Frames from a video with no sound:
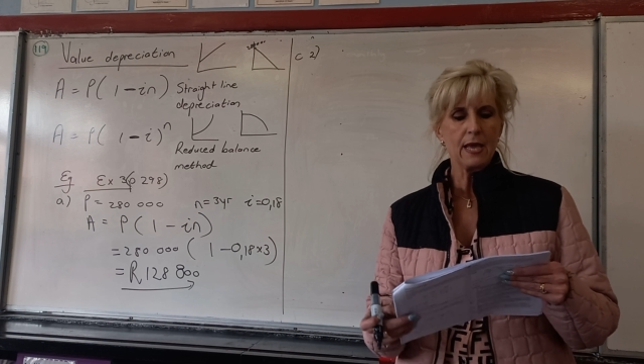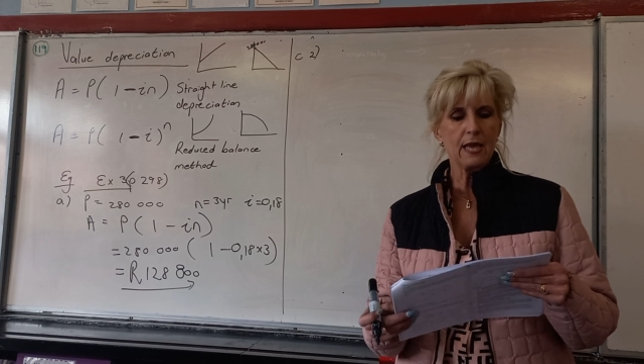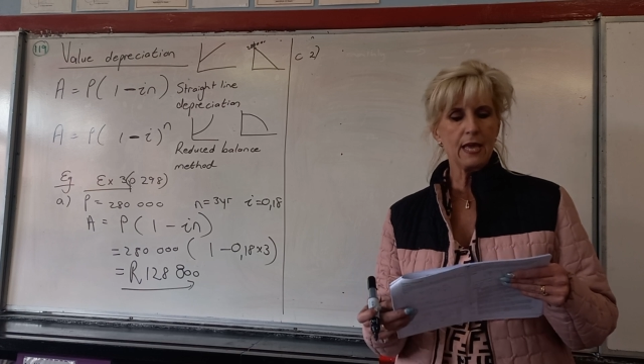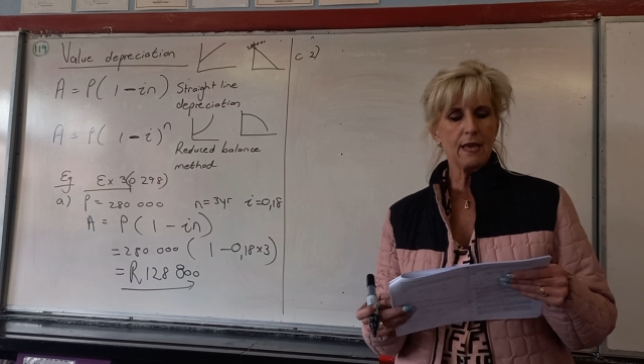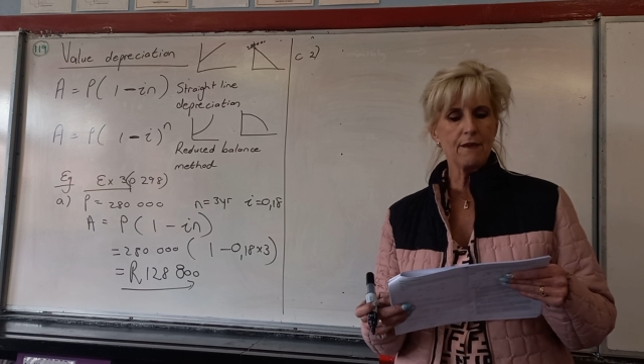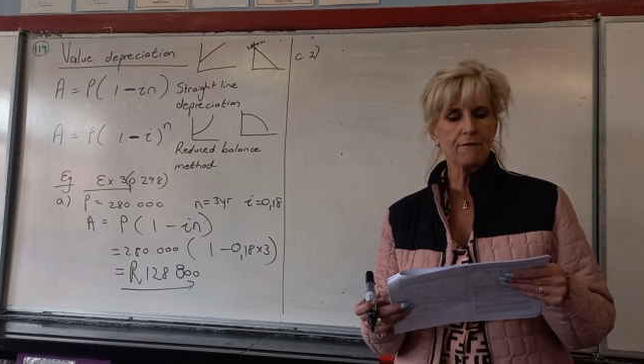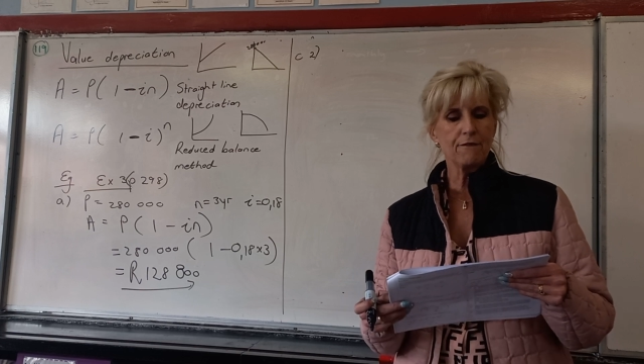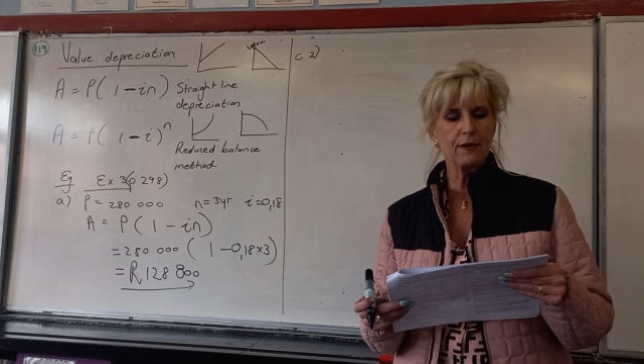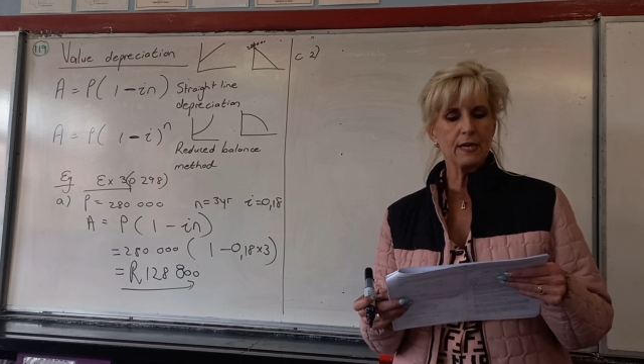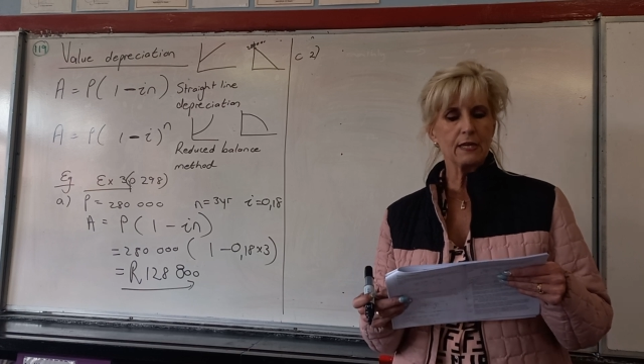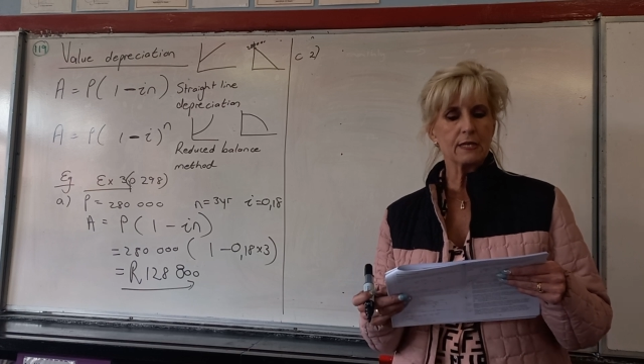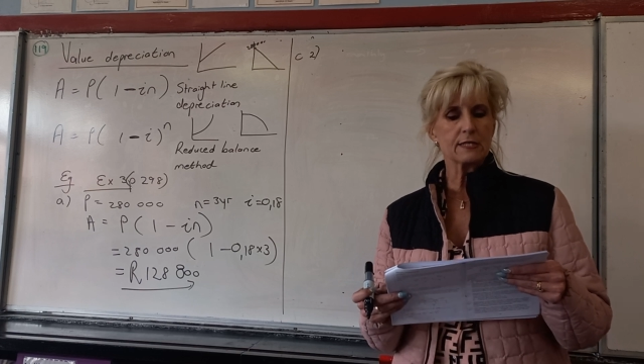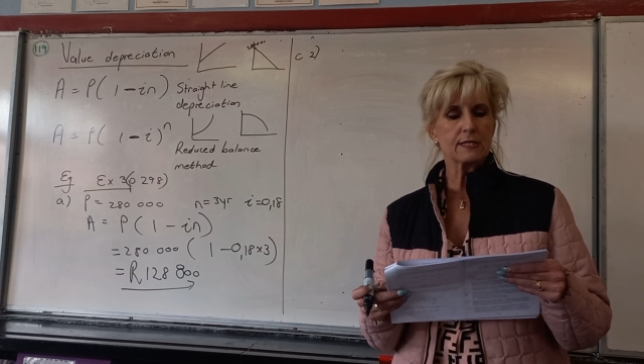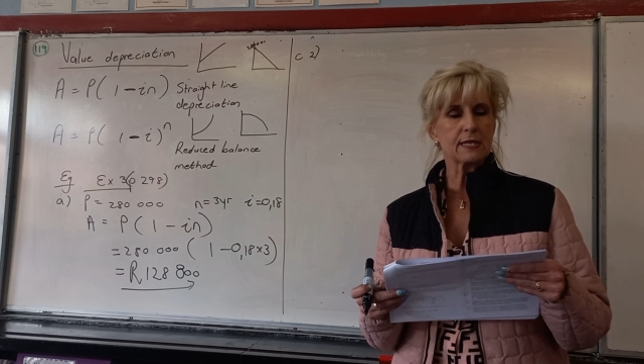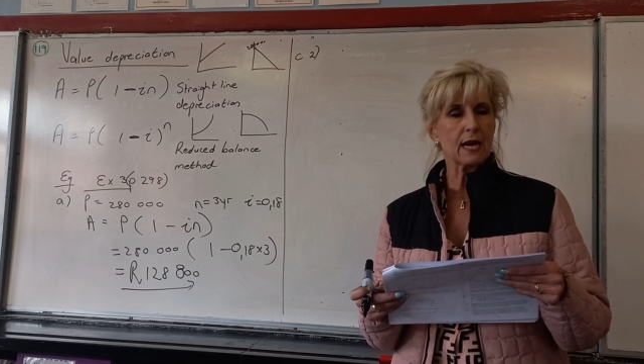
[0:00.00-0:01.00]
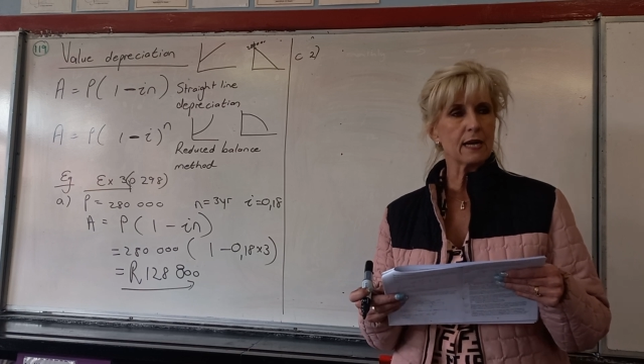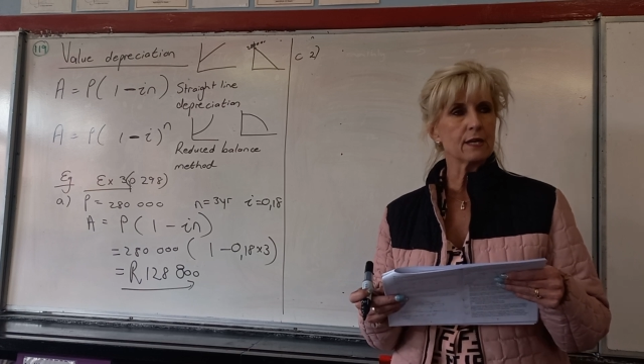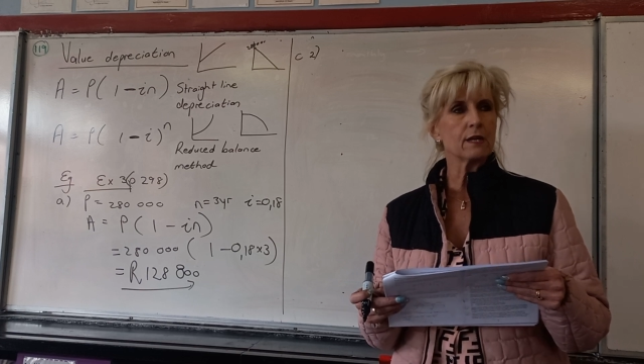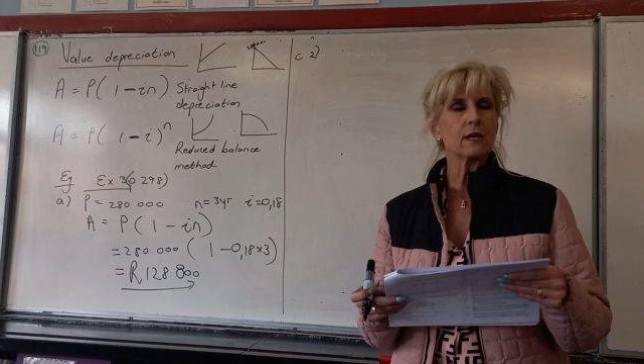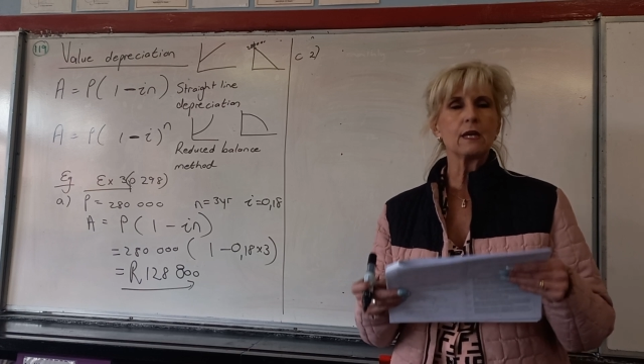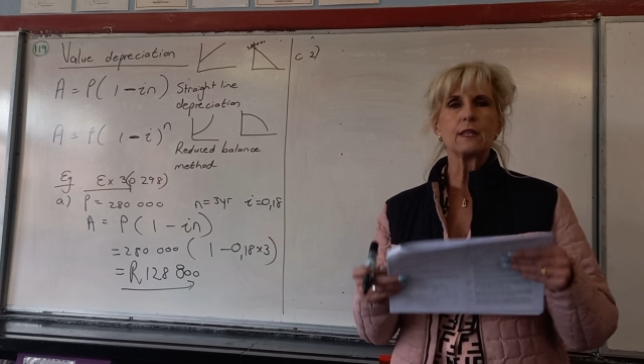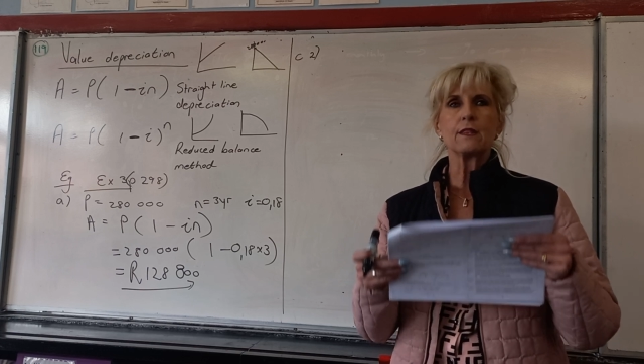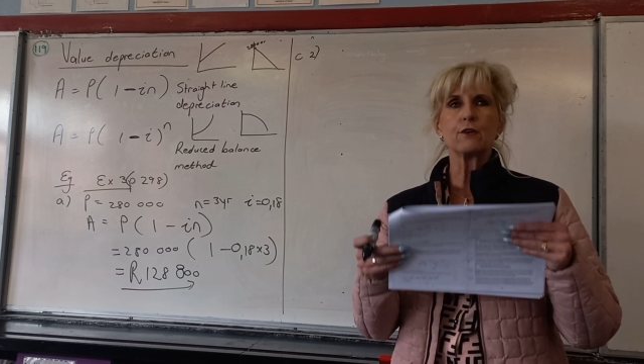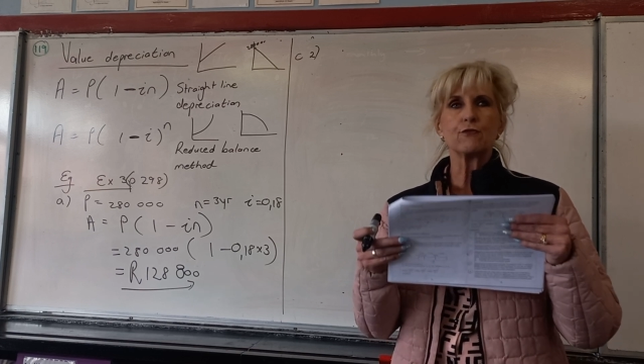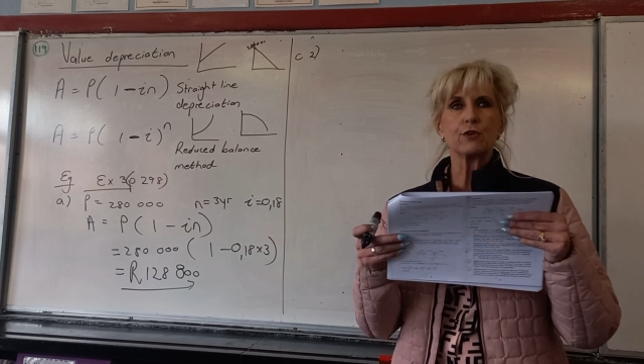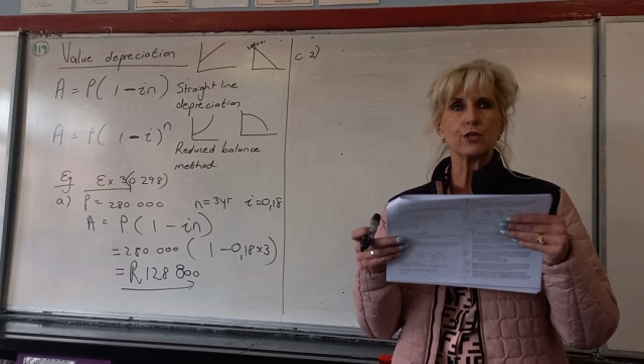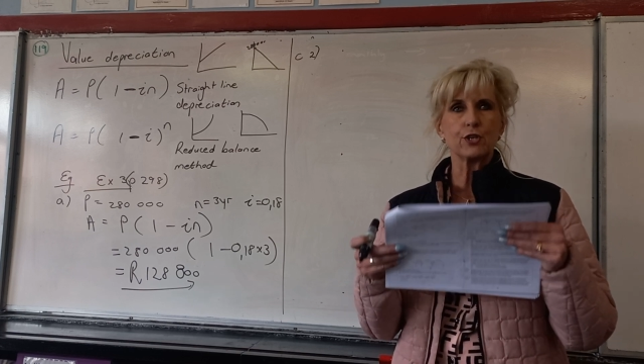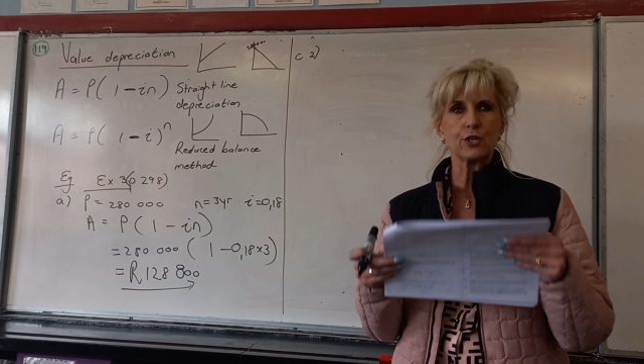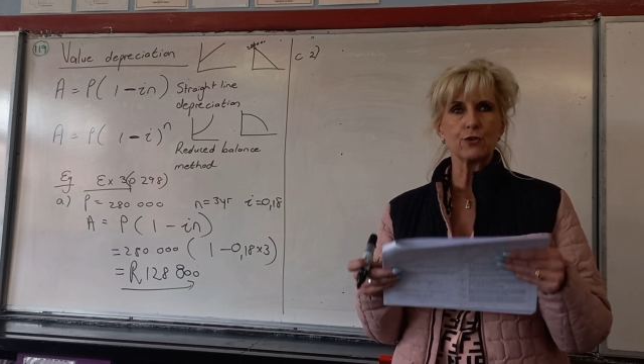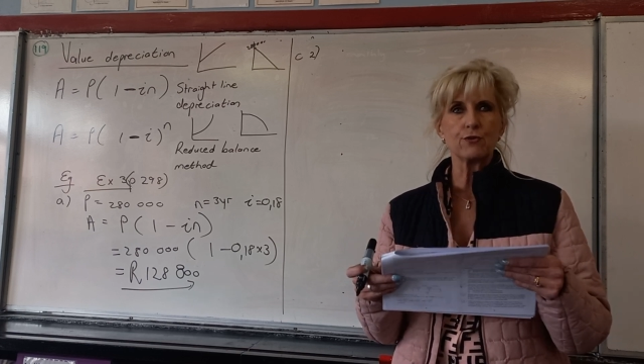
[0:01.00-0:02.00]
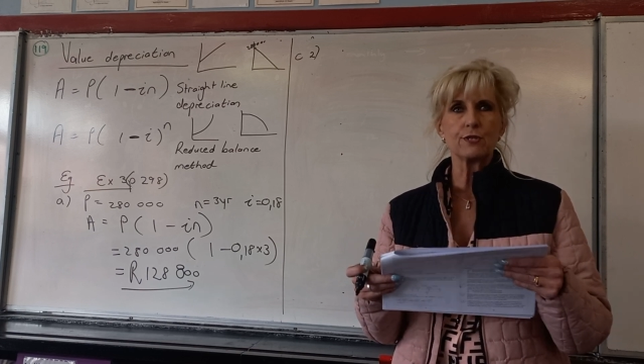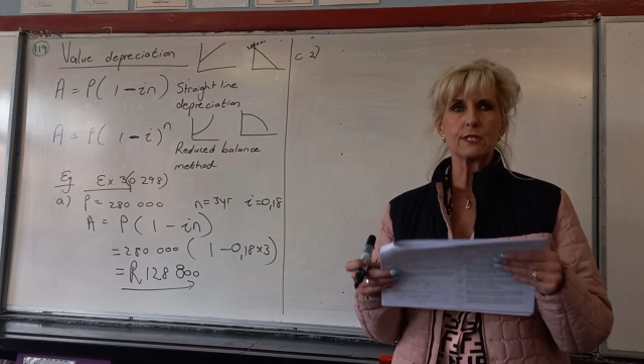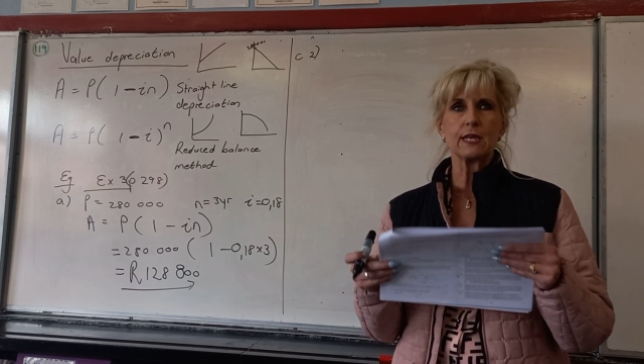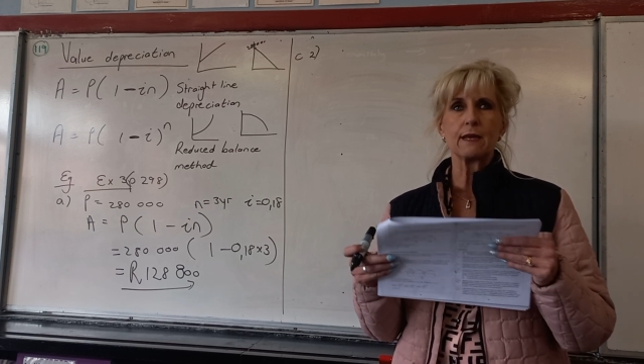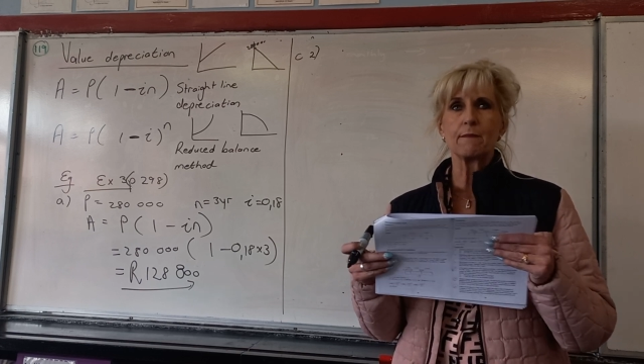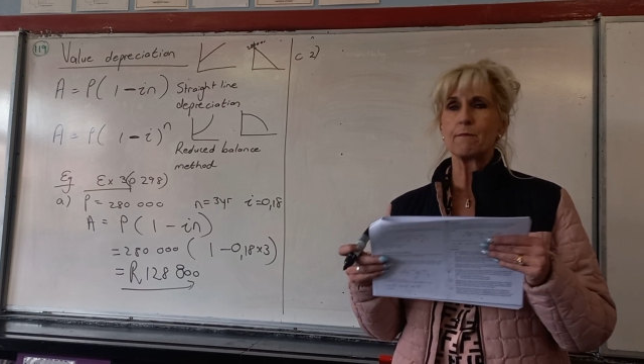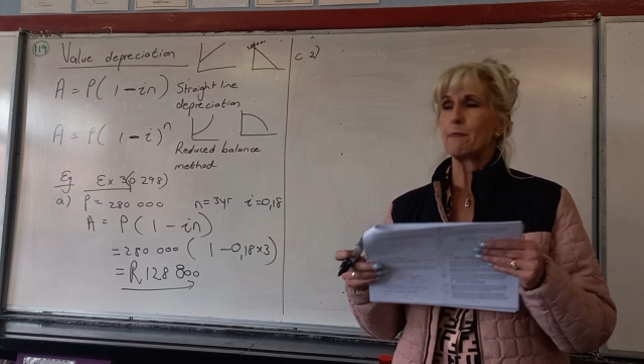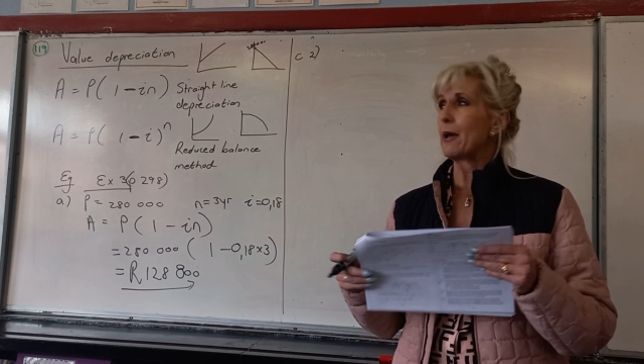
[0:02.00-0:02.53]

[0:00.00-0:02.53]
If it is done in the reducing